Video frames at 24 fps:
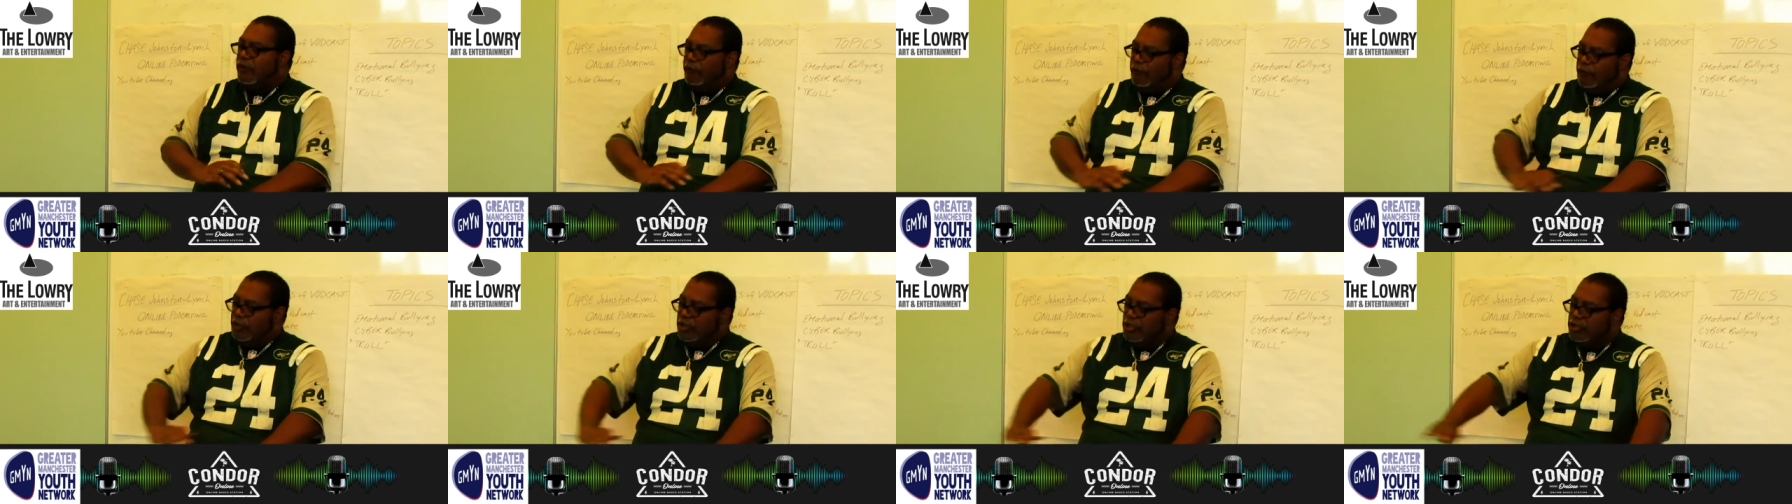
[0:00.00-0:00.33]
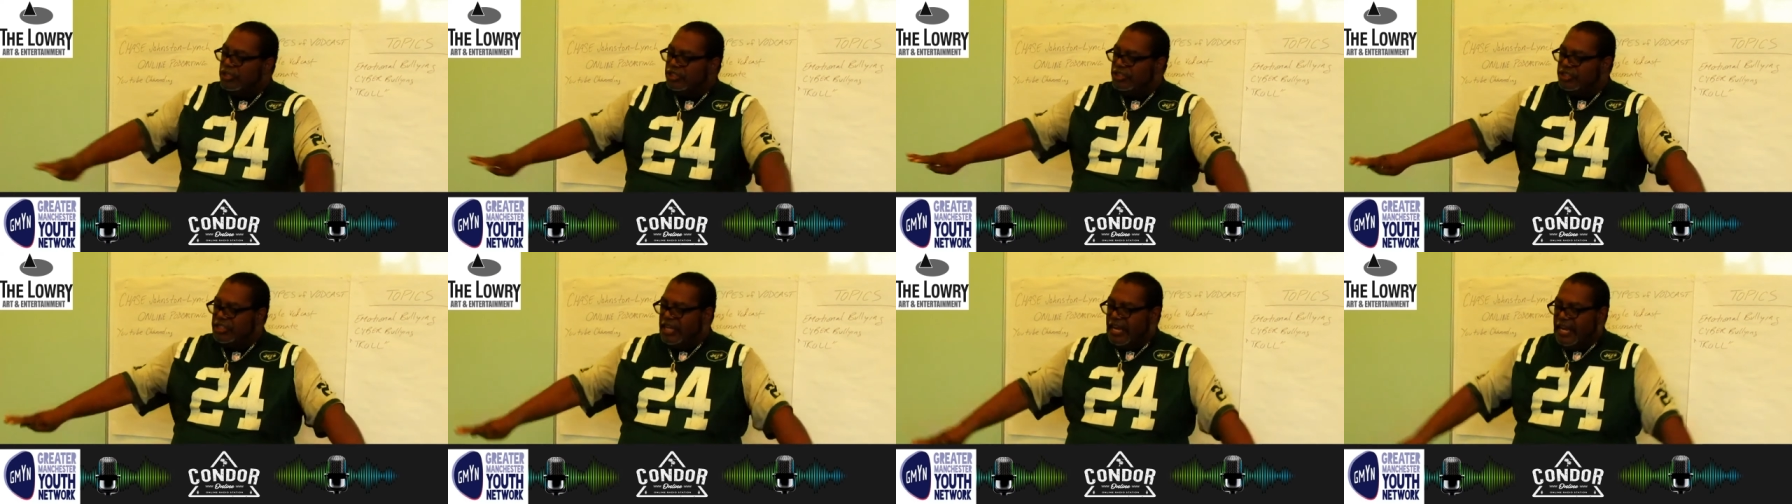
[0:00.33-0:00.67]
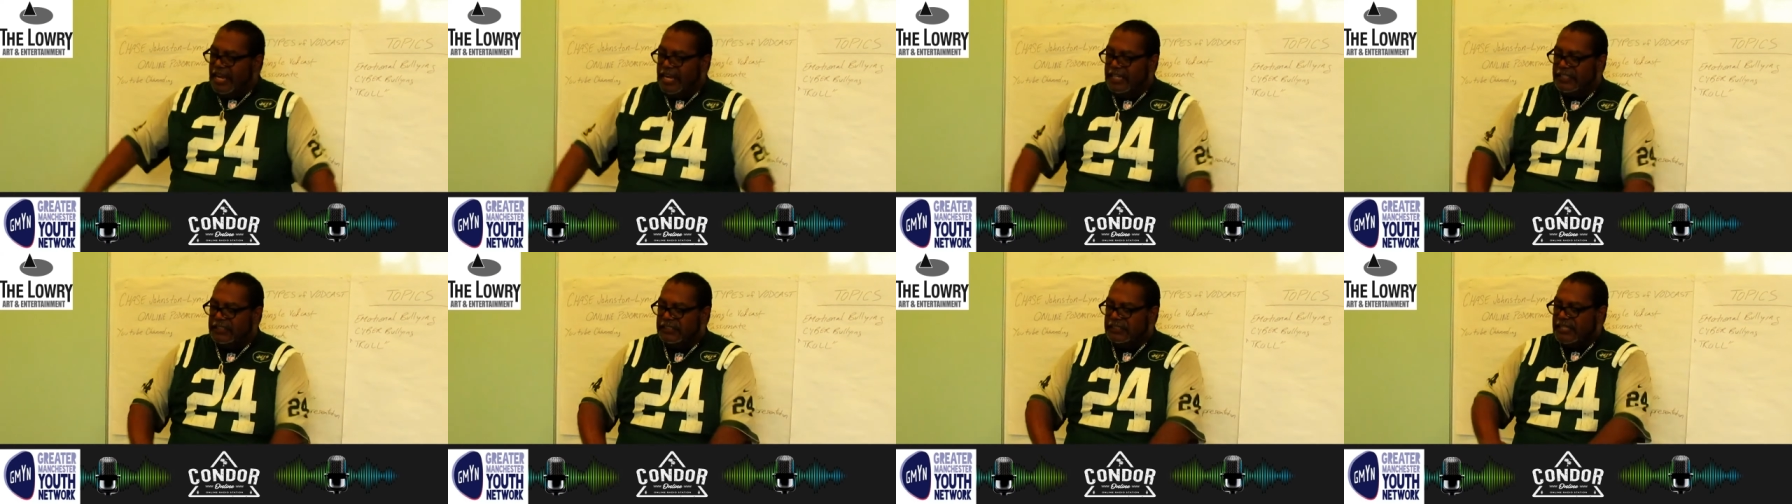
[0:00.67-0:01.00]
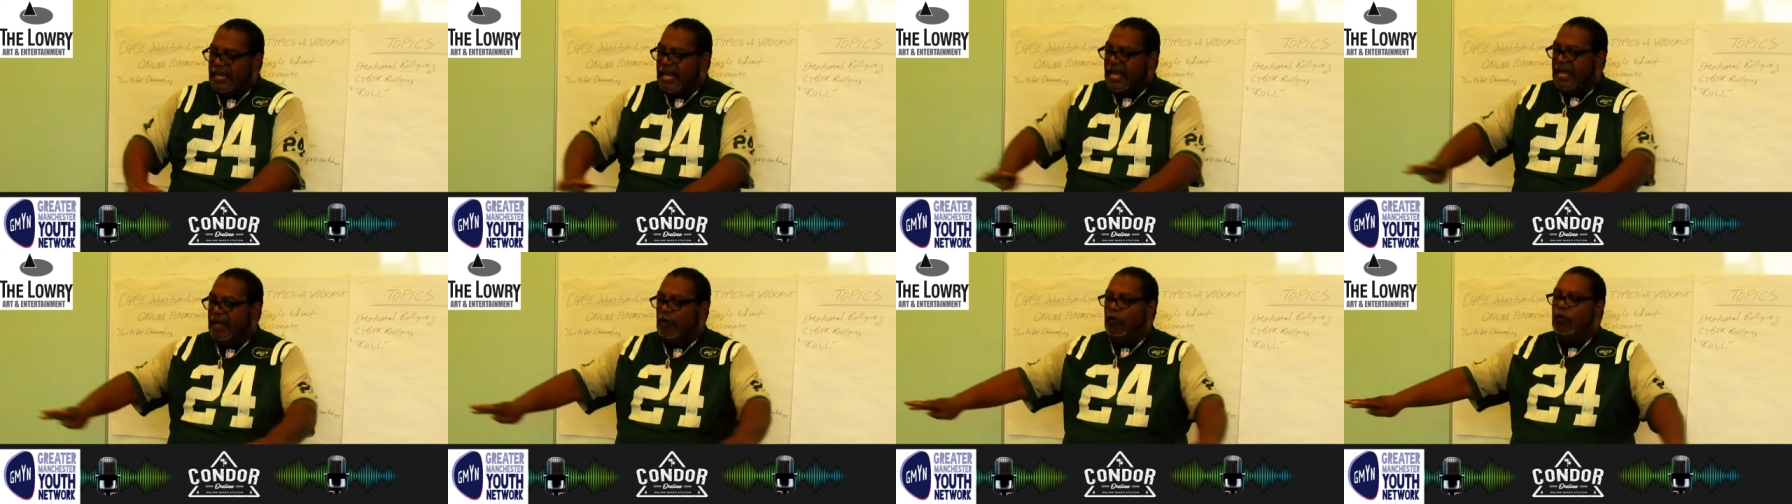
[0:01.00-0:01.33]
for you to change
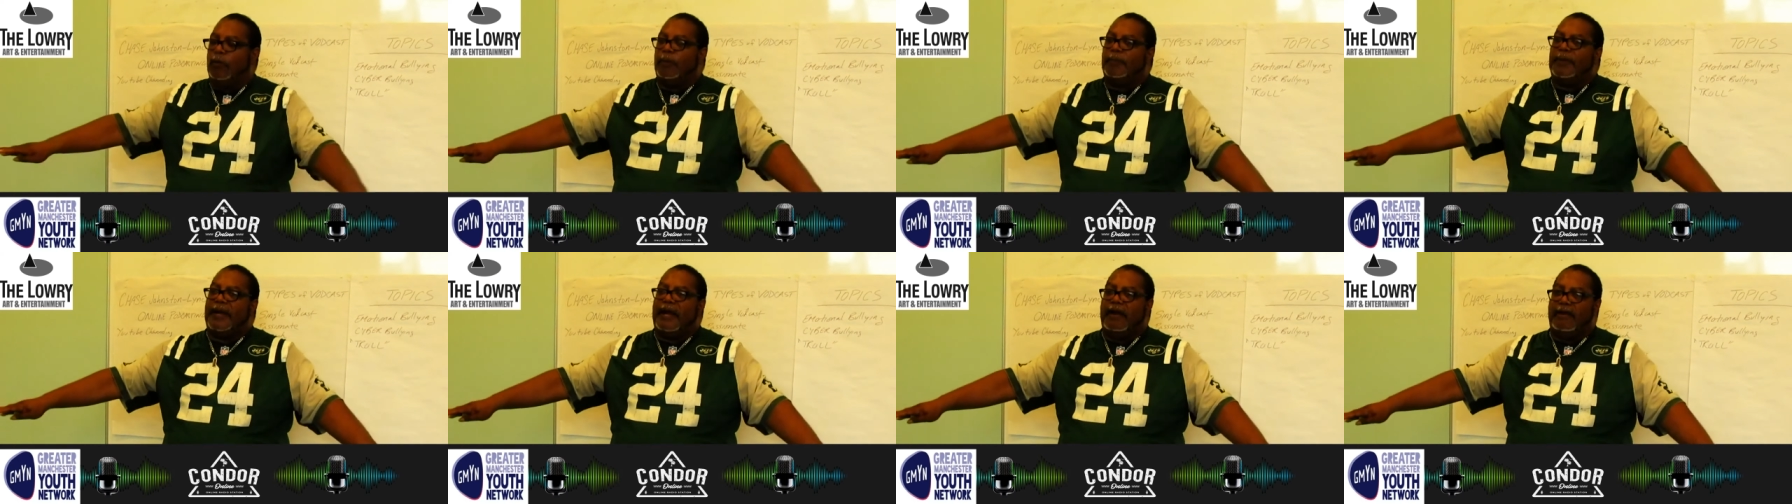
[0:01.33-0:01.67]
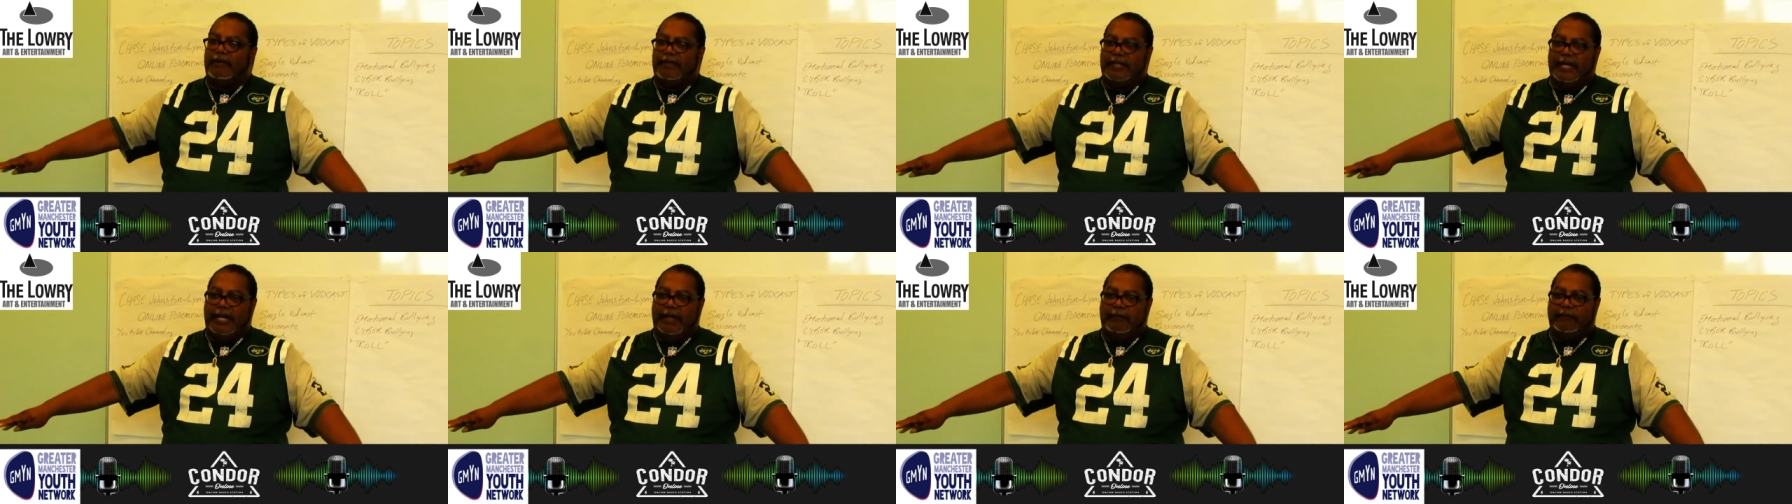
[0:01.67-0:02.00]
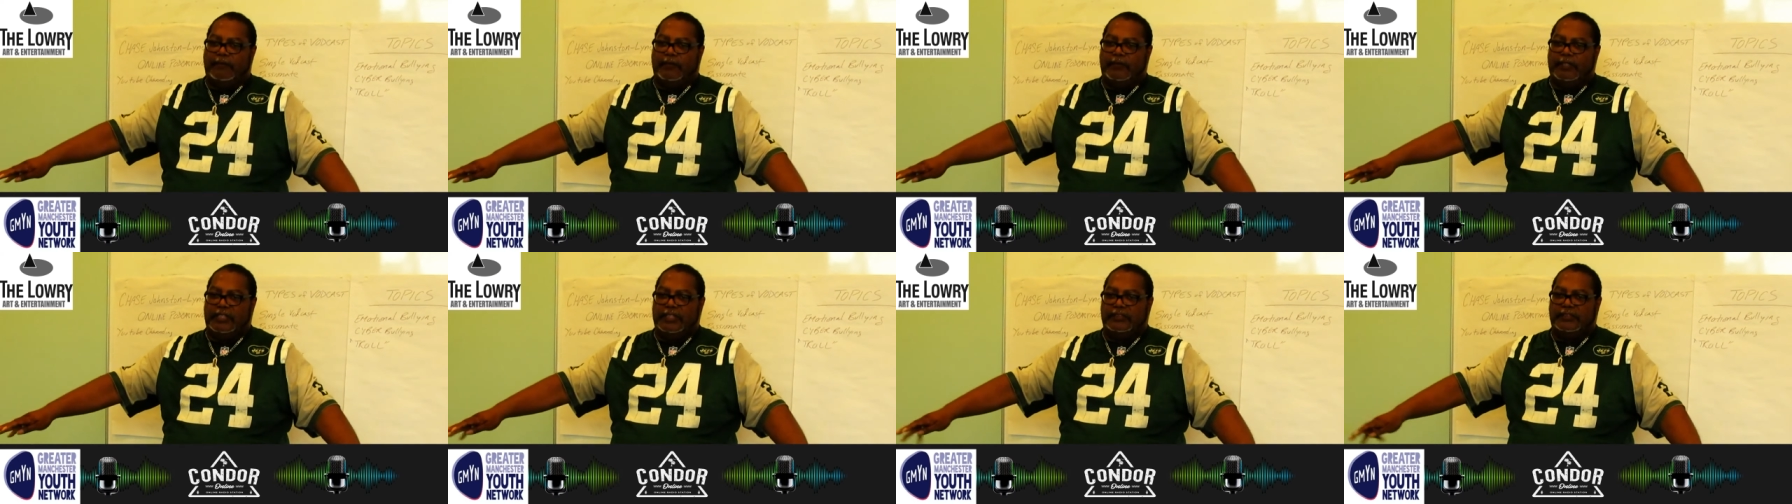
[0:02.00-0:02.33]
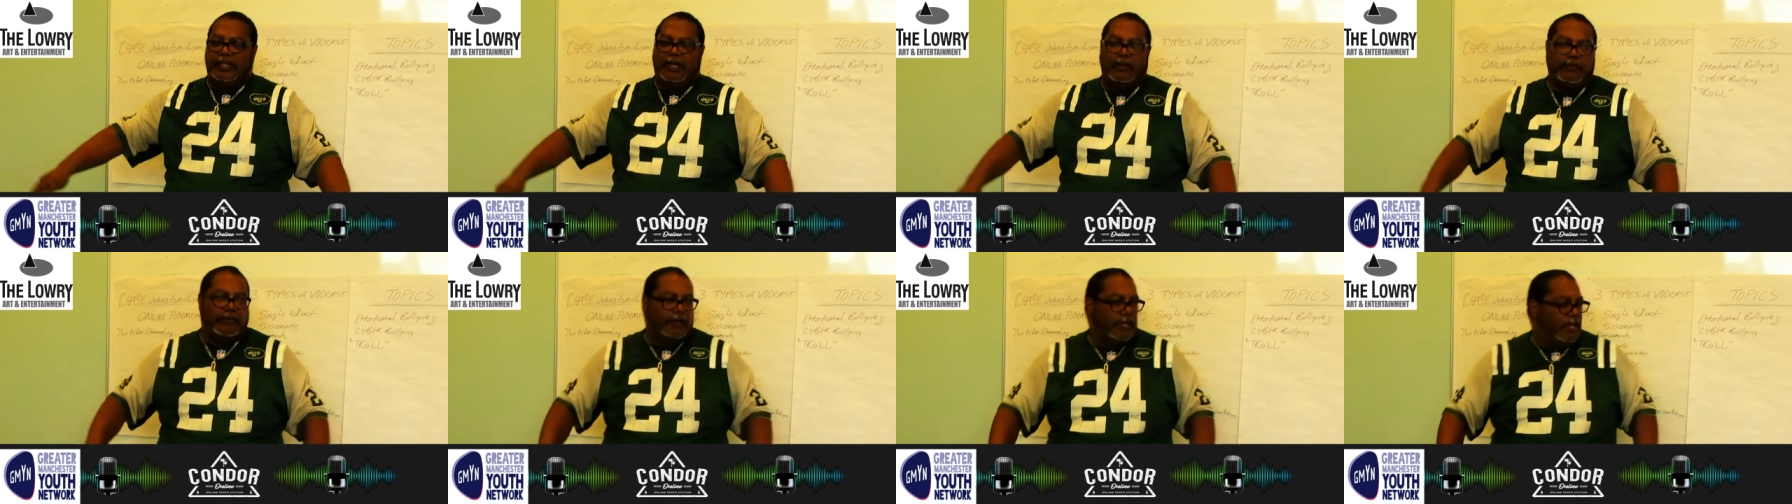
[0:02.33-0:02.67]
that whole paradigm for
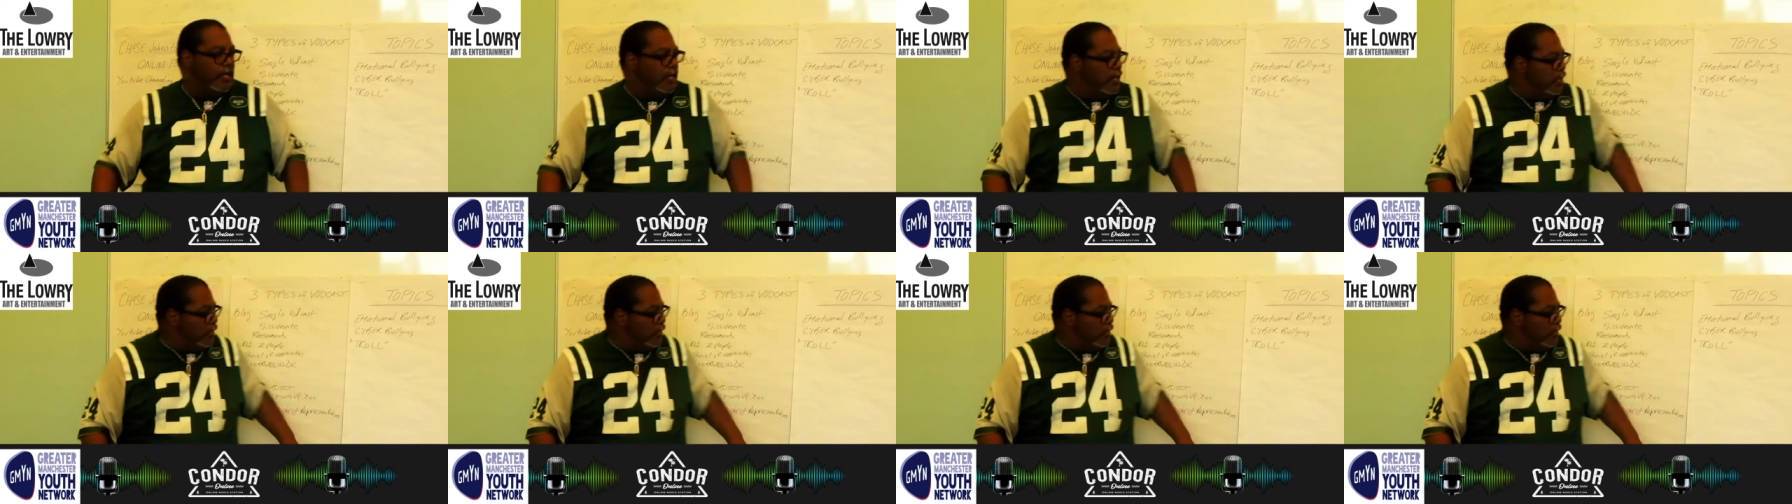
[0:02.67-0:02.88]
yourself.